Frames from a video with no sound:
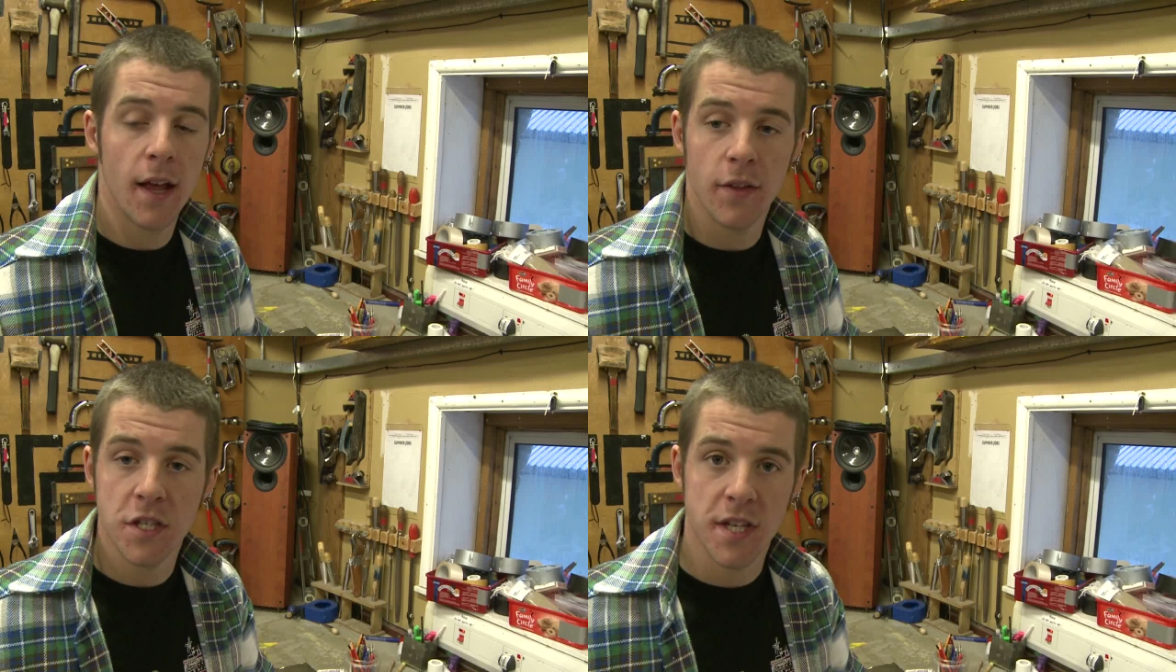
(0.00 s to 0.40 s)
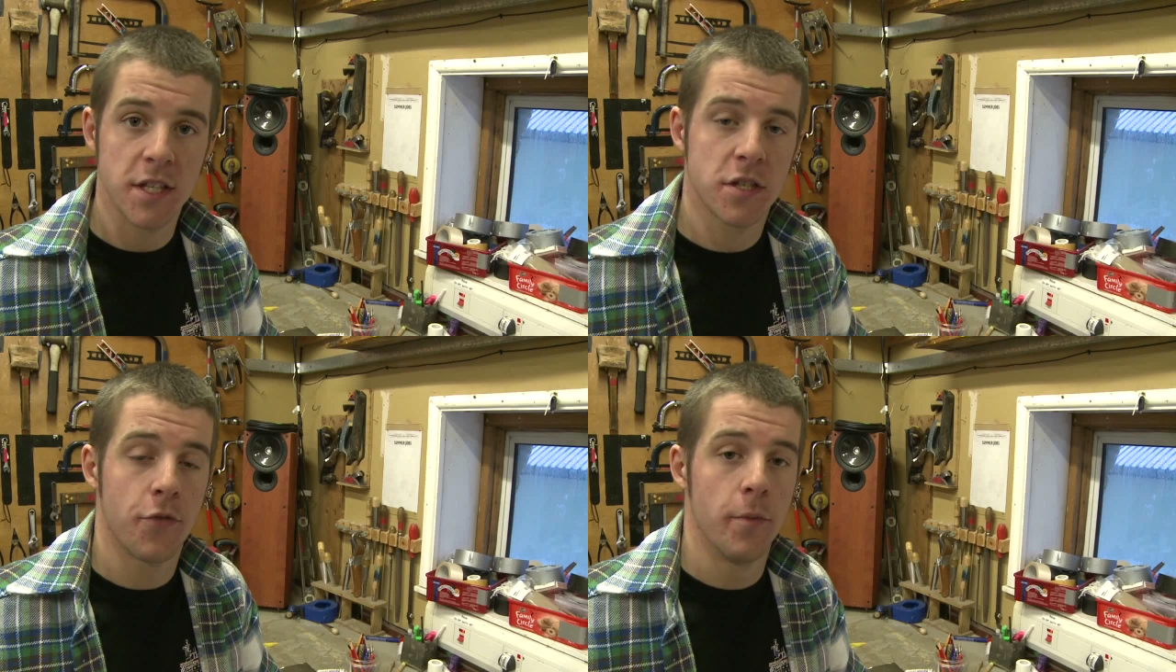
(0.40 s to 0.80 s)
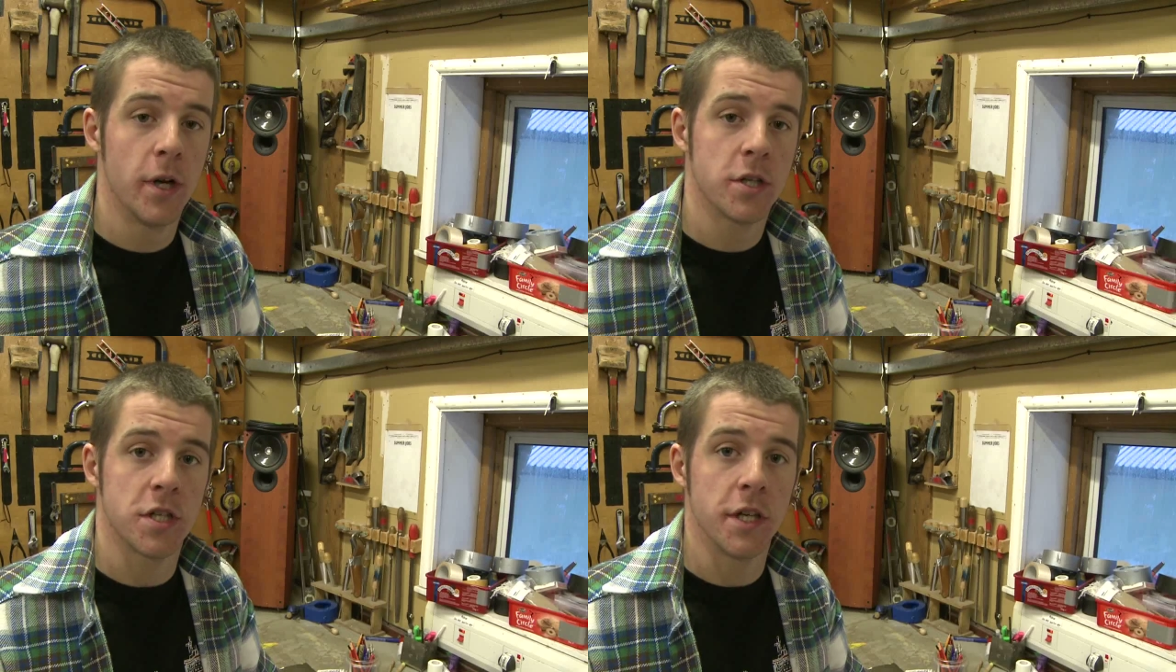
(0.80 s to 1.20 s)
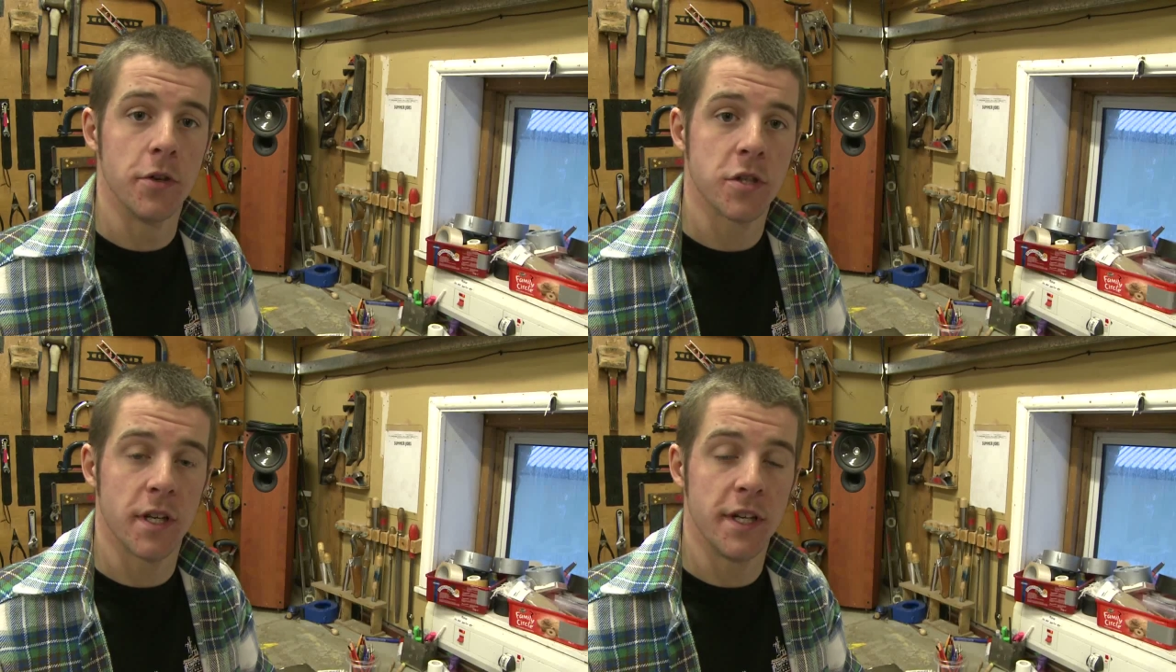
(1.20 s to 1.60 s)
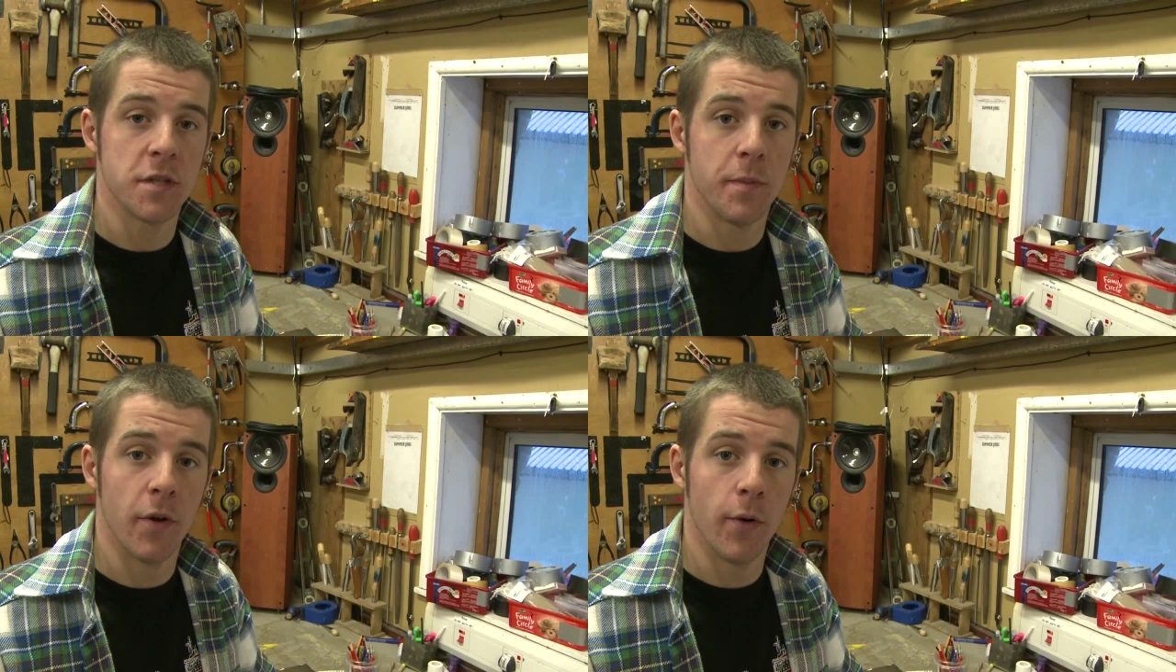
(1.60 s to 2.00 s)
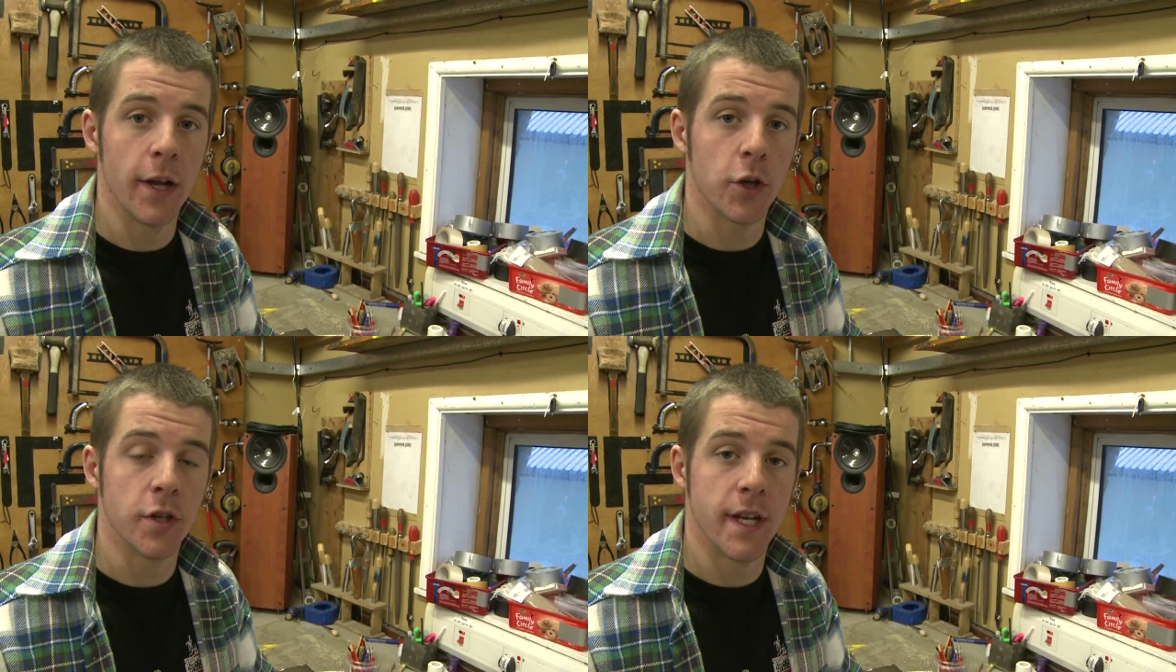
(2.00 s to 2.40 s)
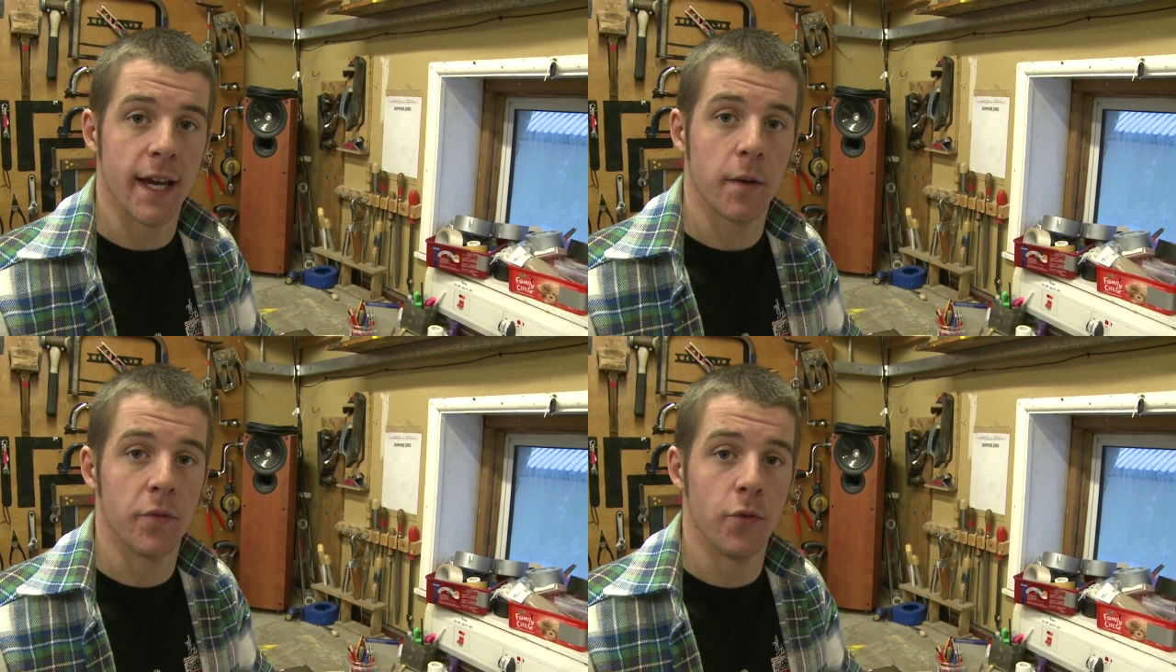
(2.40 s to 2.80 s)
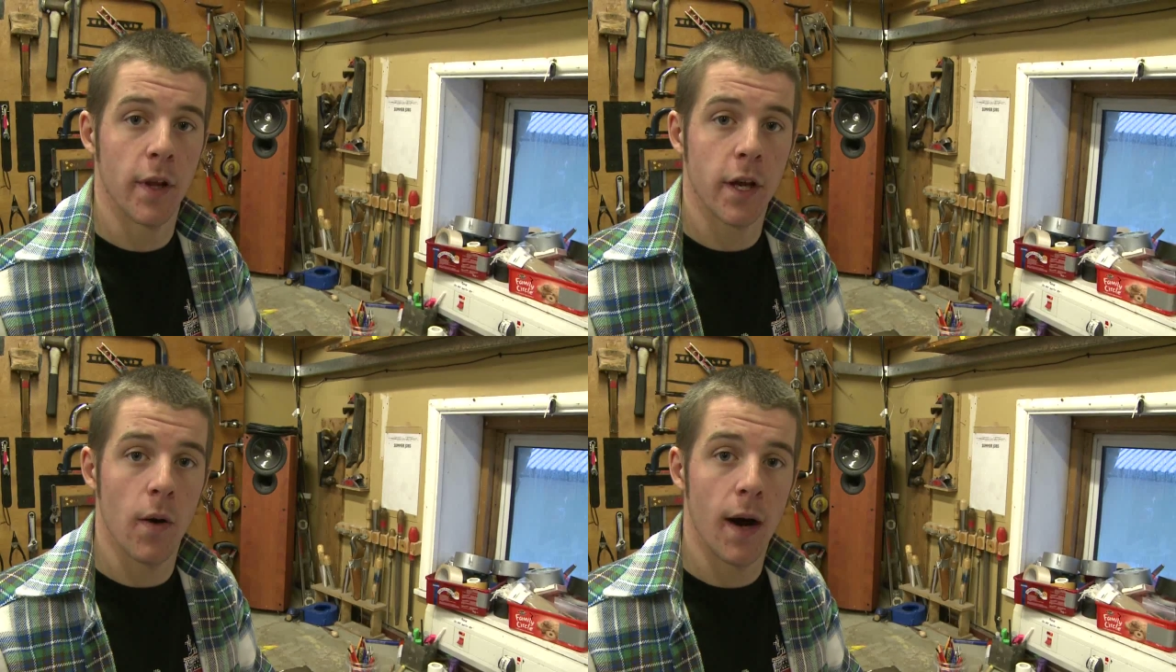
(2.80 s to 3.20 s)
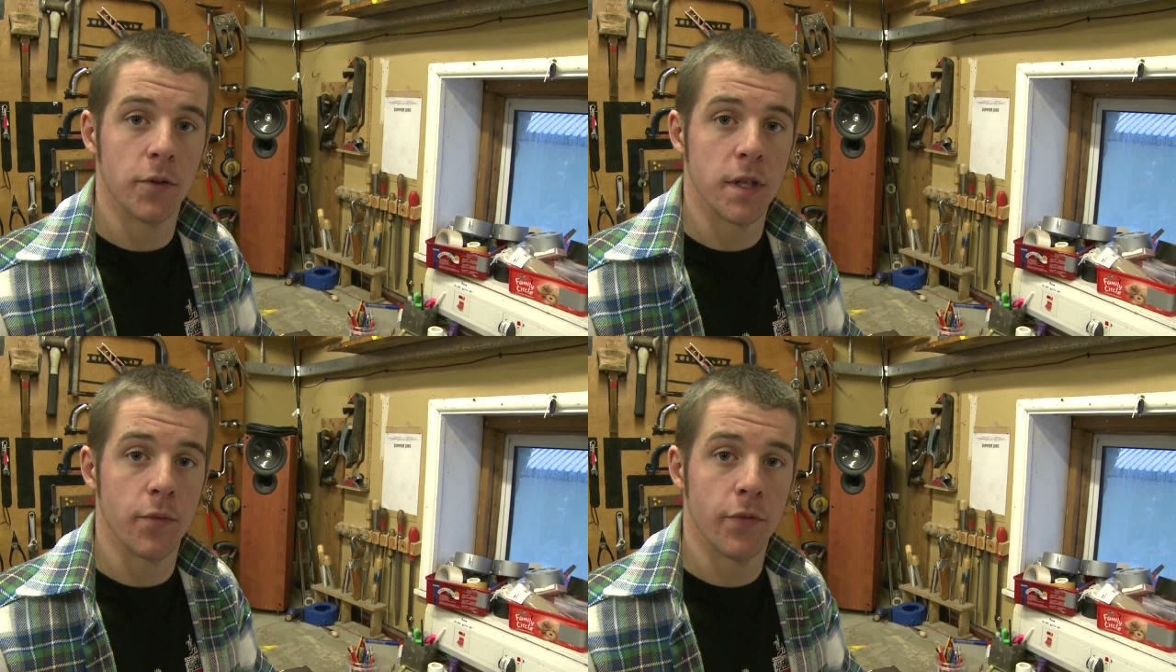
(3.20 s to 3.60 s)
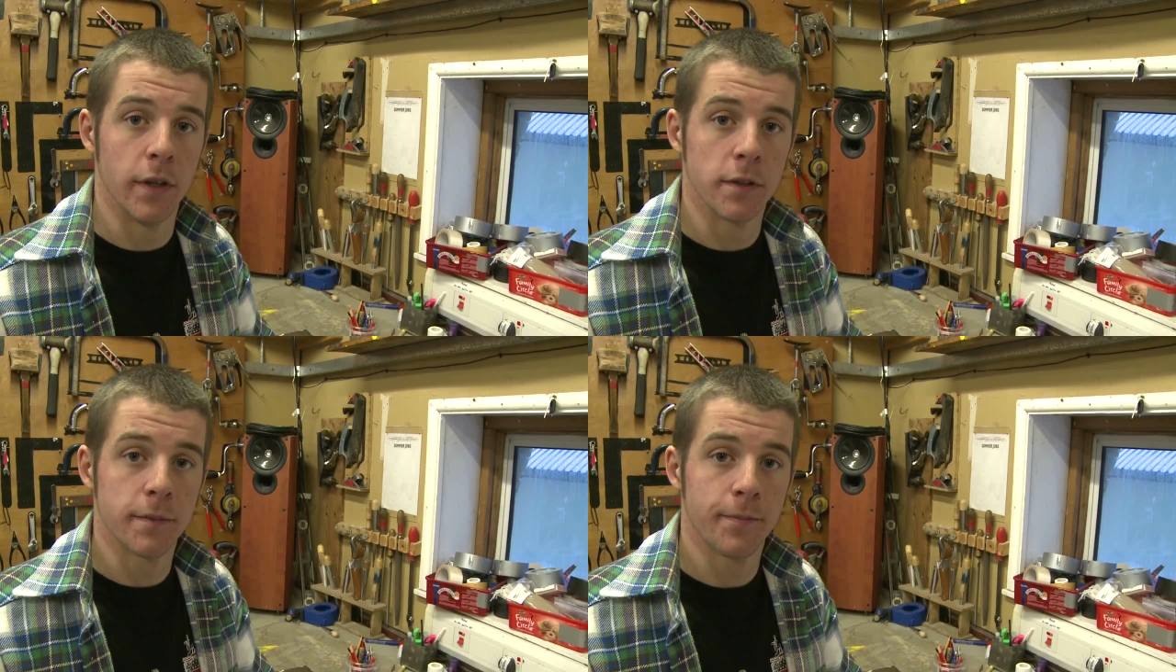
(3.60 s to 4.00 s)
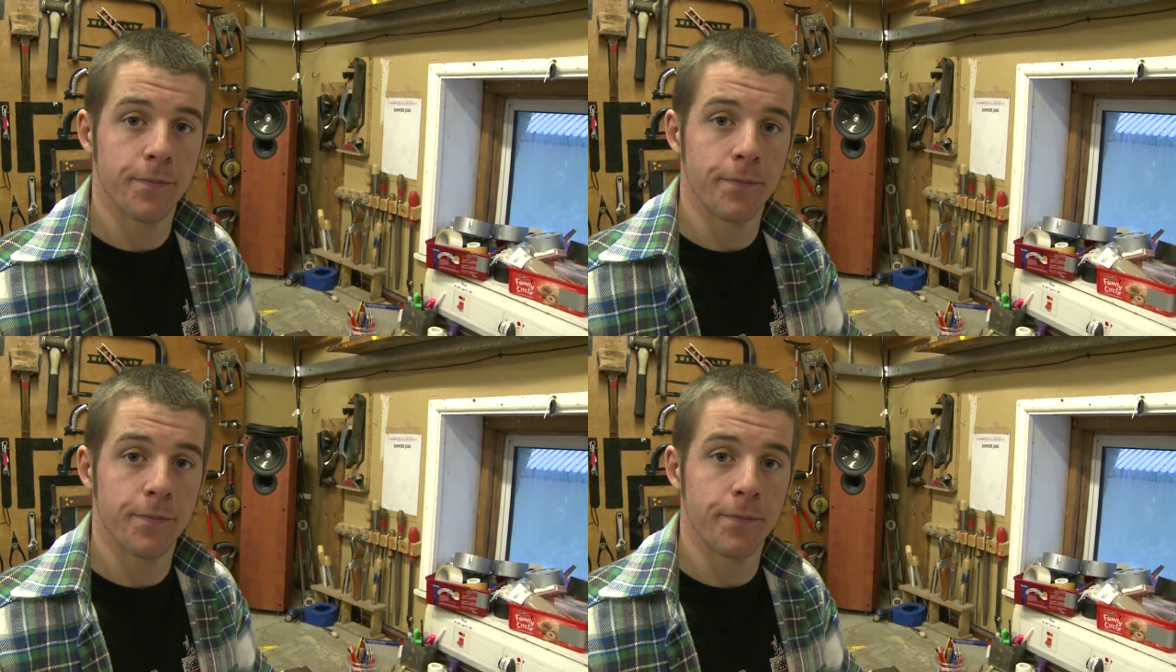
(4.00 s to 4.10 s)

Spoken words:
These tents are for emergency use, so they need to be in really good nick before they go out deep field.